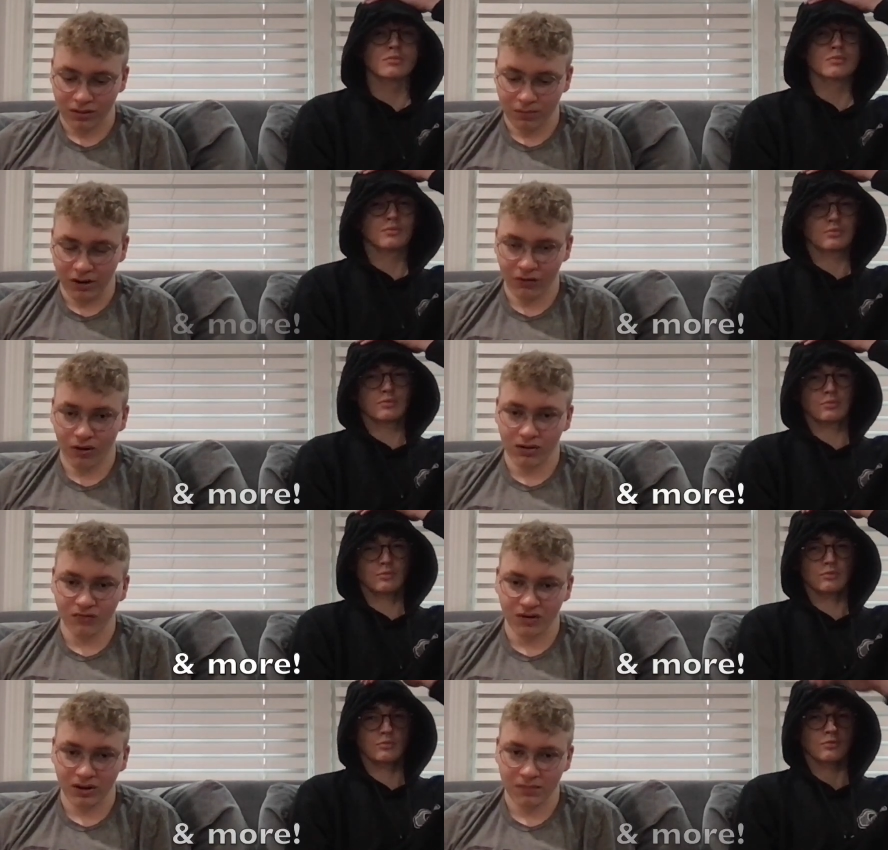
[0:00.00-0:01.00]

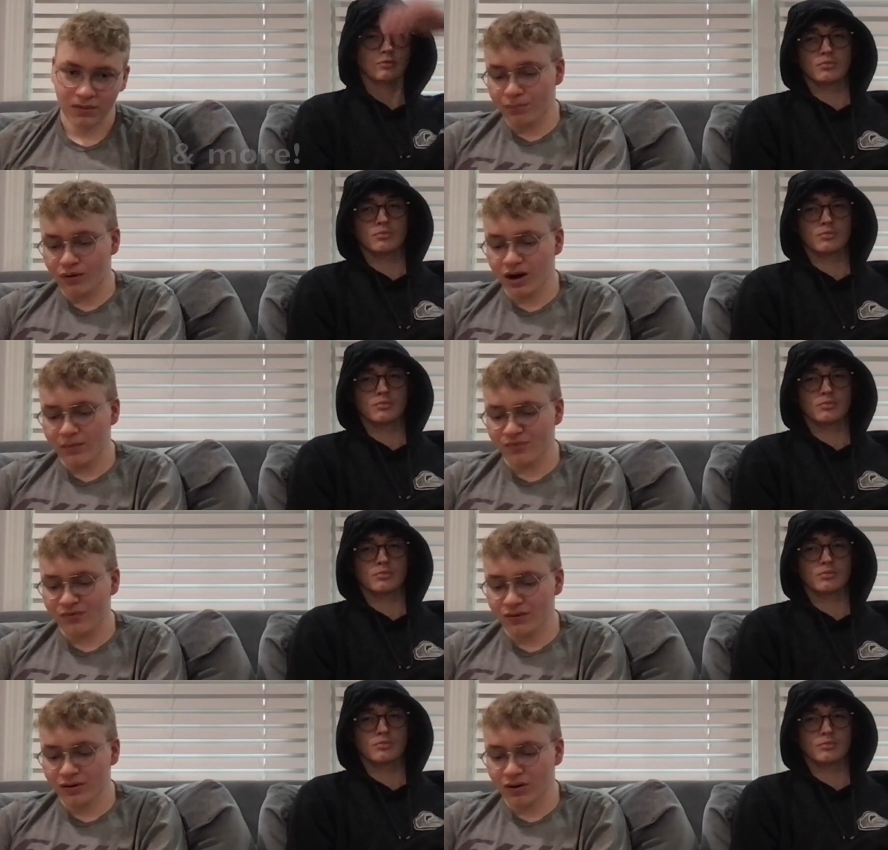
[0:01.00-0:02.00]
Speaker 1: meteorology. Perhaps
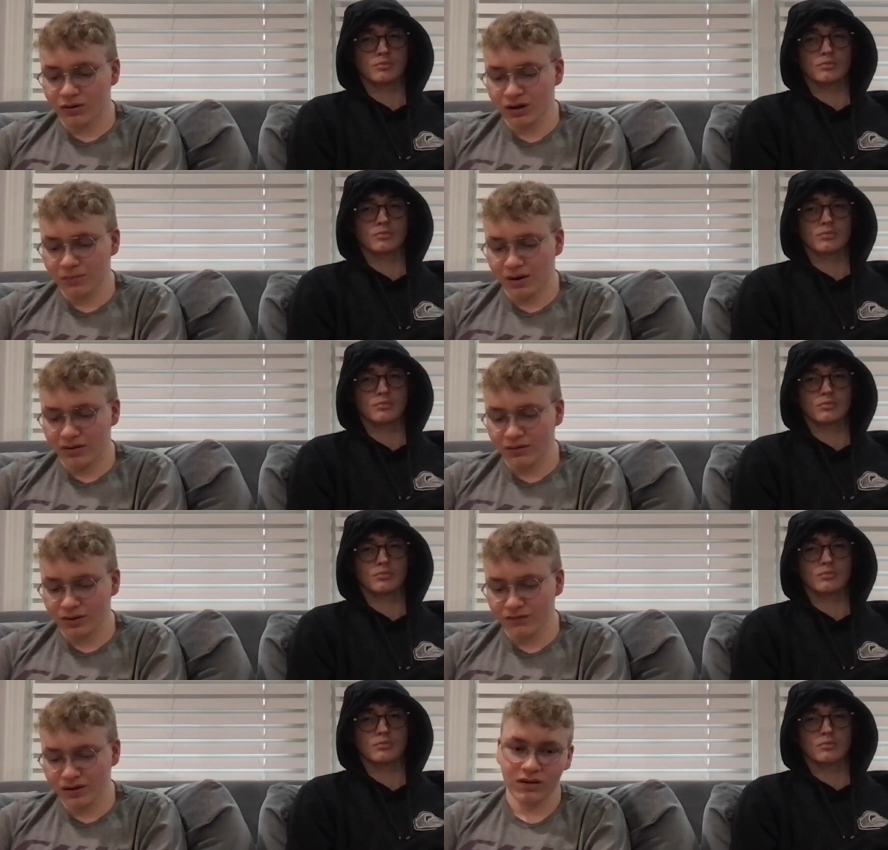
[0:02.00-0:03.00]
you could call him
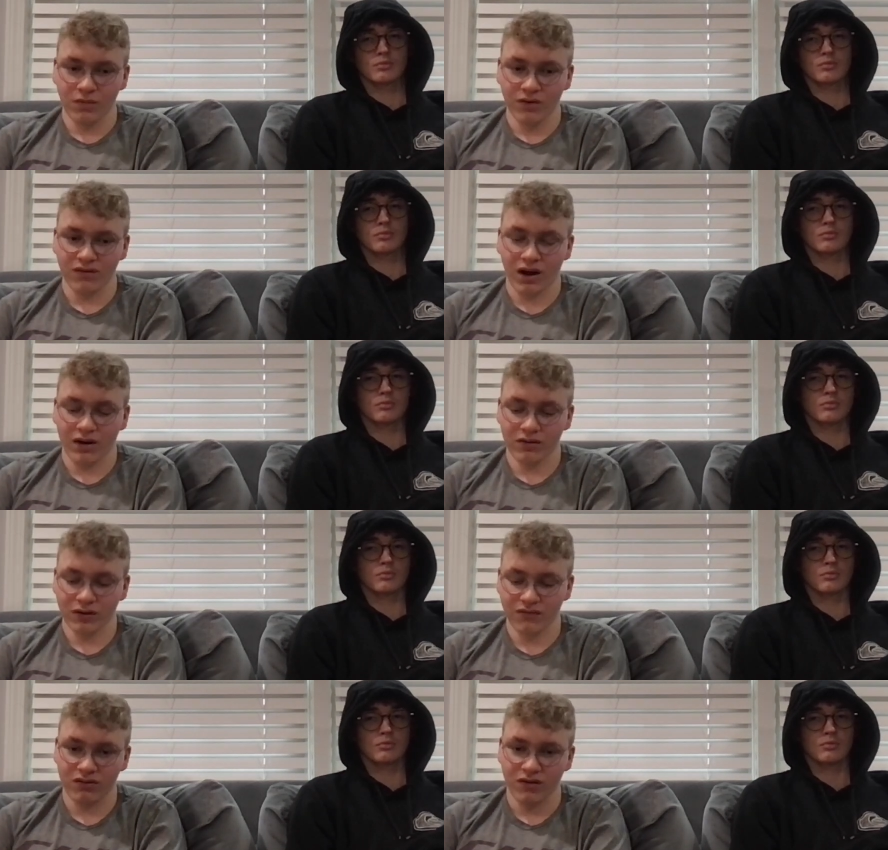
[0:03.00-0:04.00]
idealistic. He wasn't
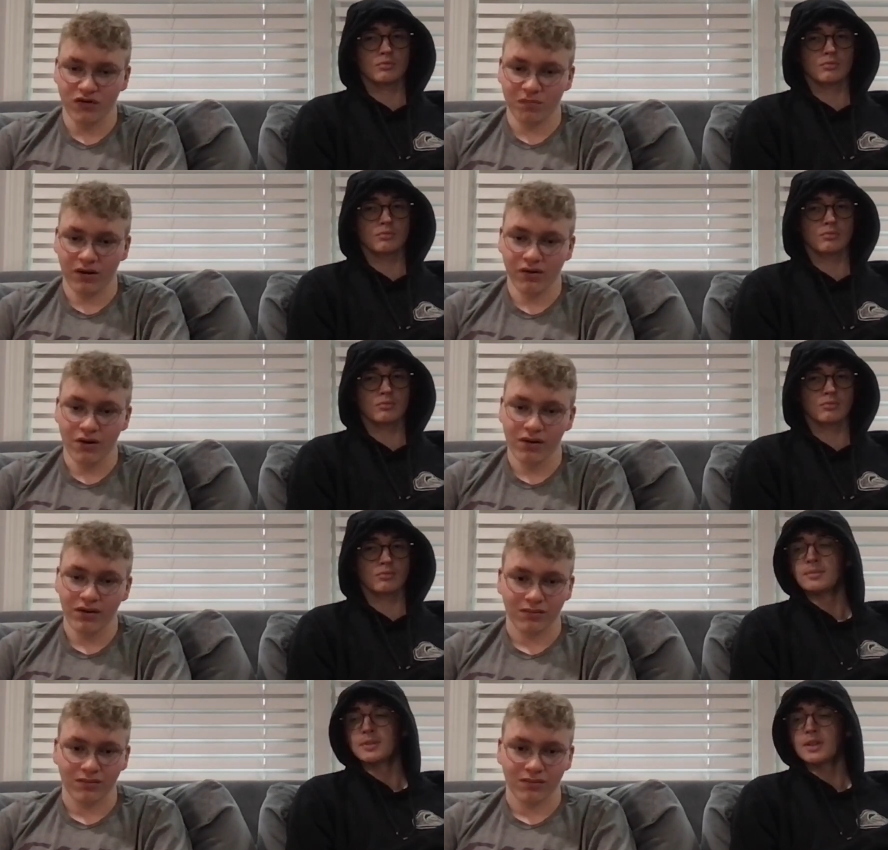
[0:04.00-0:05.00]
idealistic such as Plato.
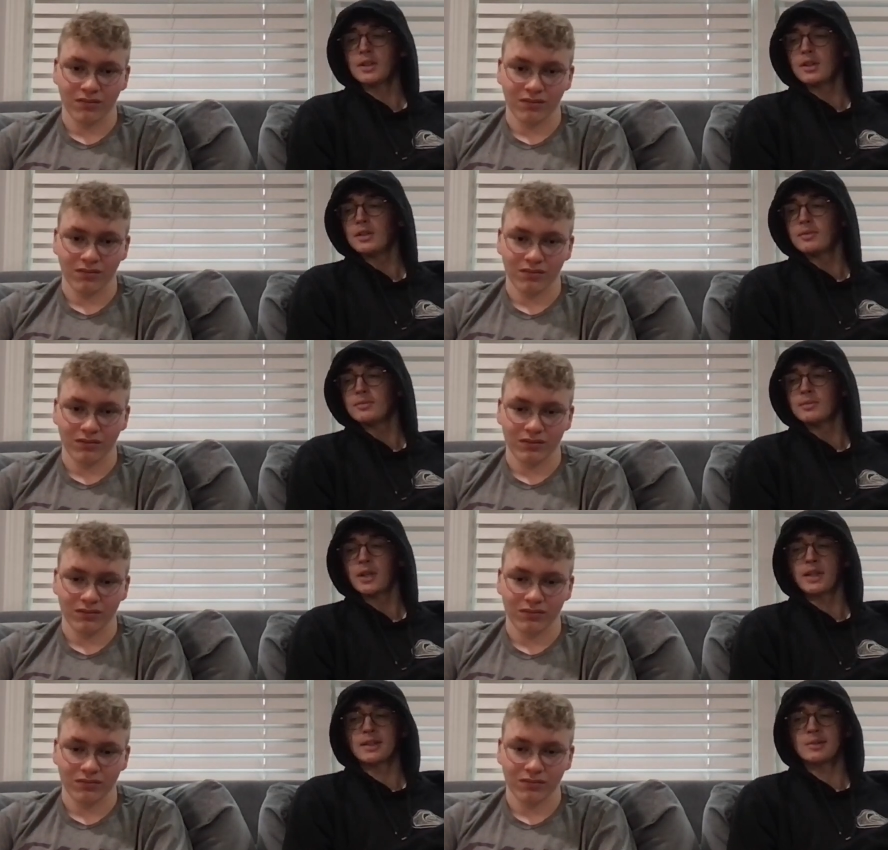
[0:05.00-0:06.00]
Speaker 2: Yeah,
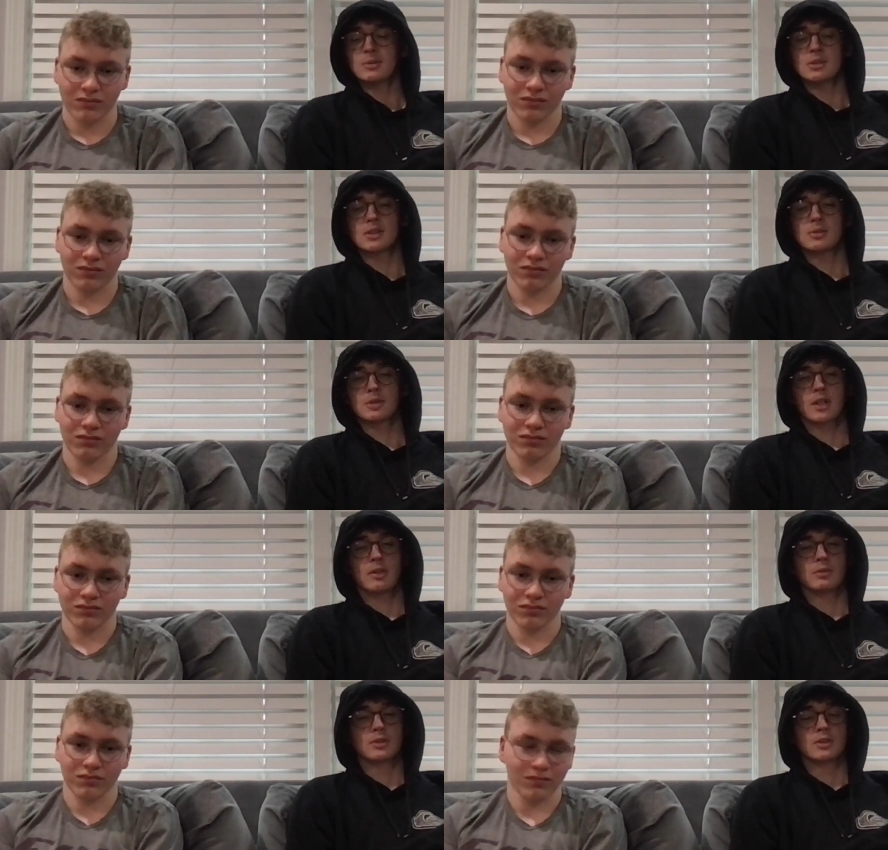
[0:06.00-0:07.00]
like he was. He was kind
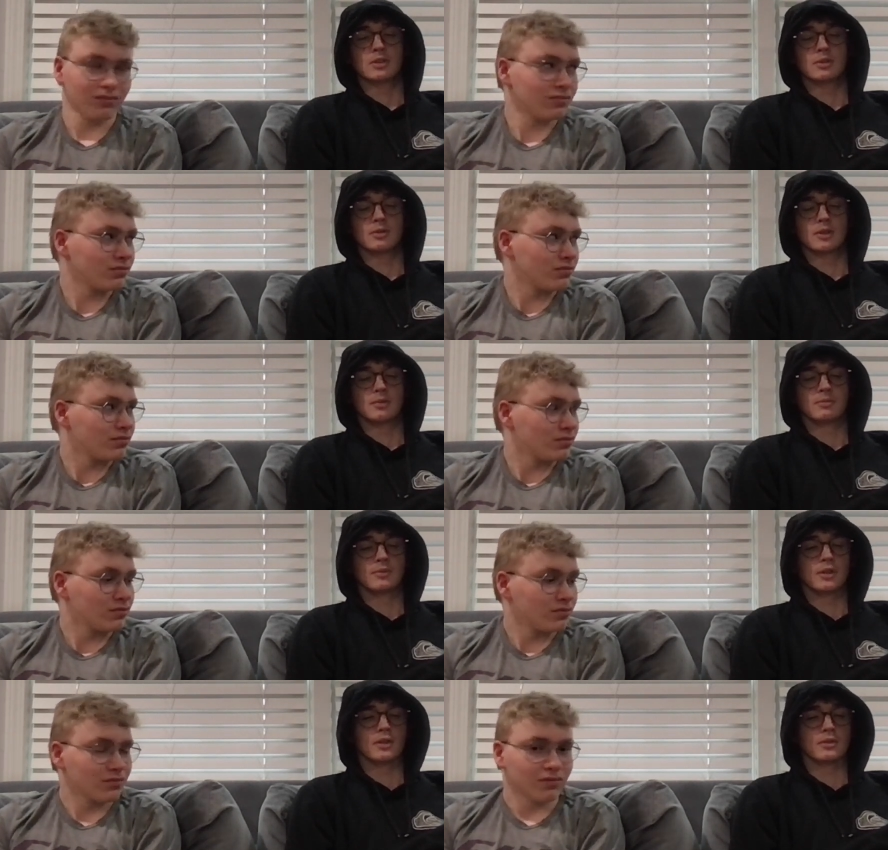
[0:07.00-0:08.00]
of religious, right?
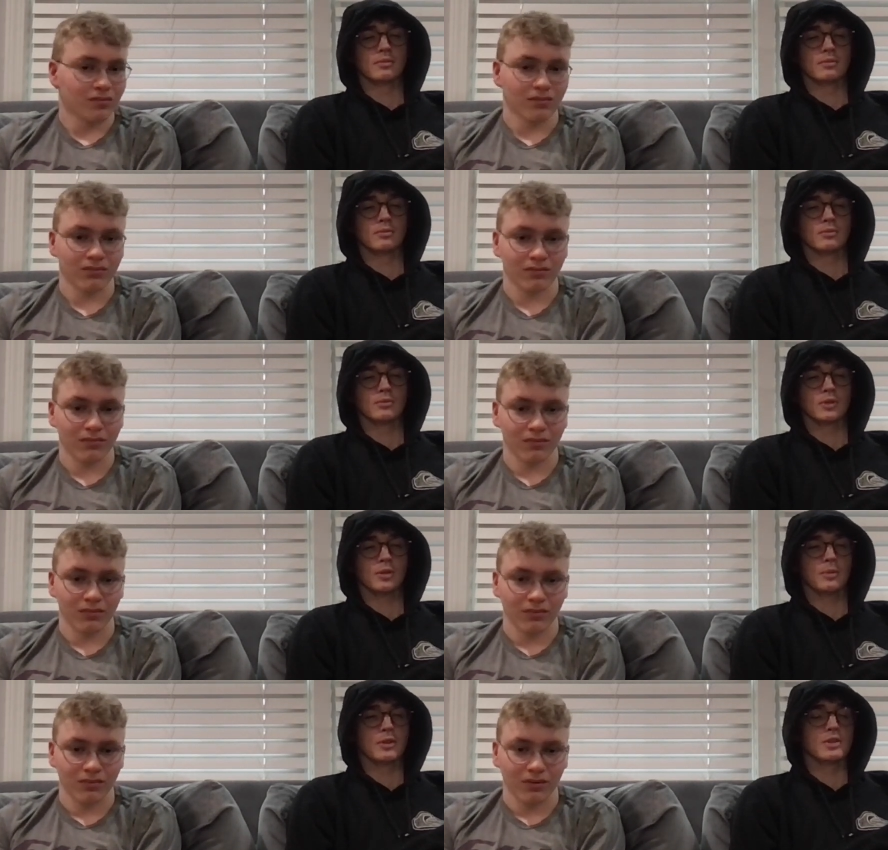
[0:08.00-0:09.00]
Yeah,
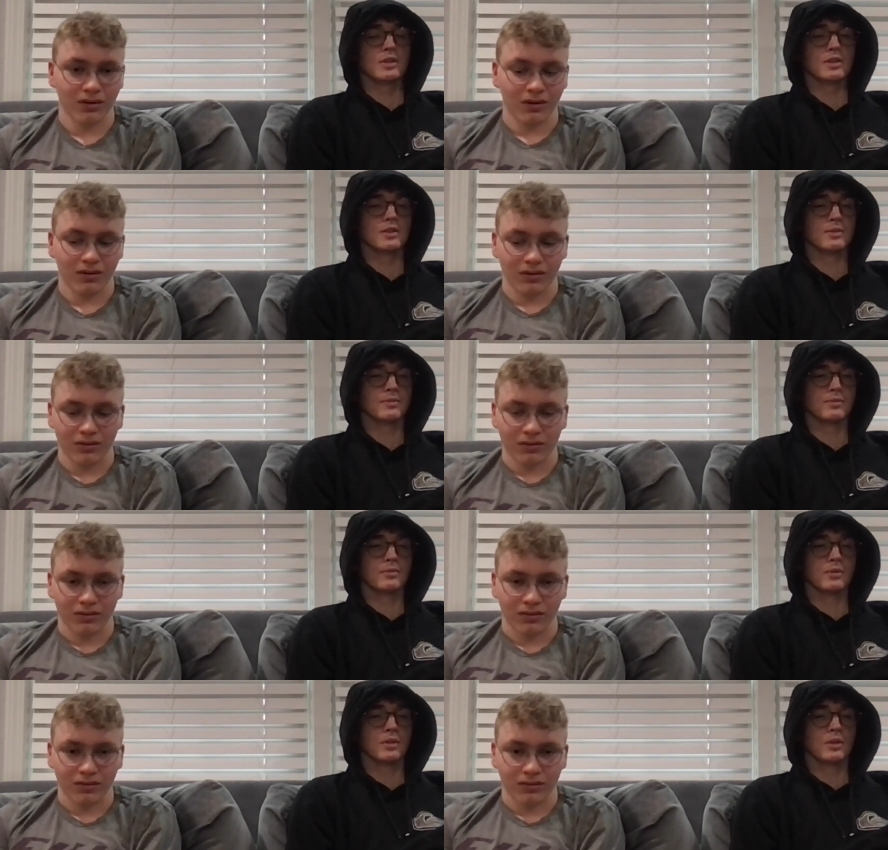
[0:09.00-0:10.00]
that makes sense.
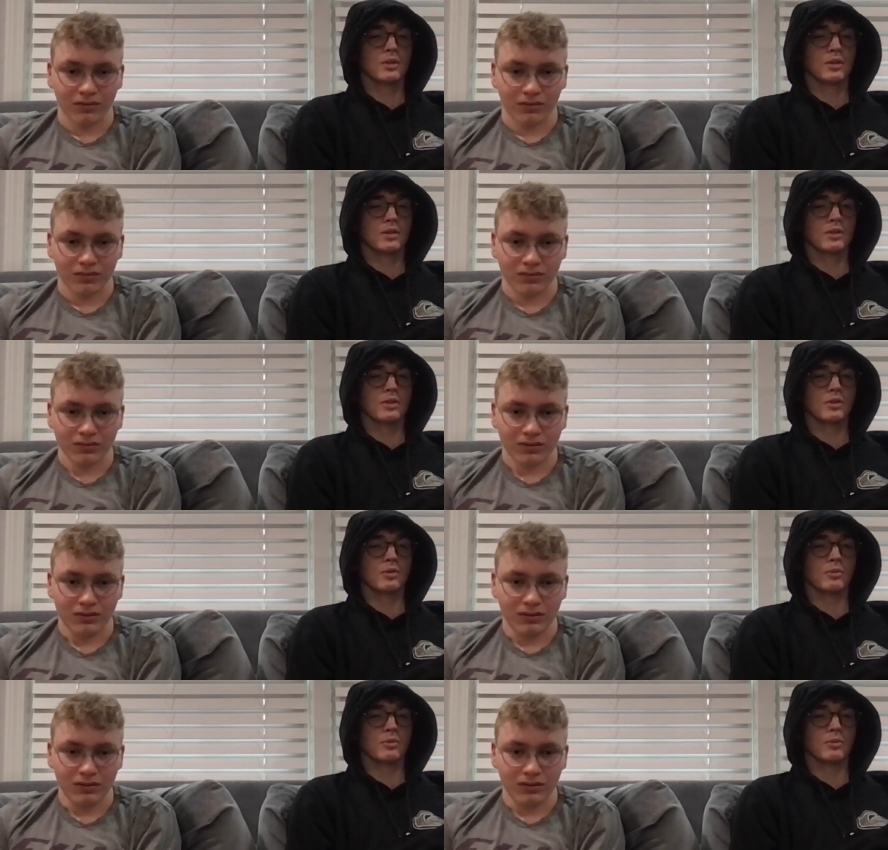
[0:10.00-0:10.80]
So,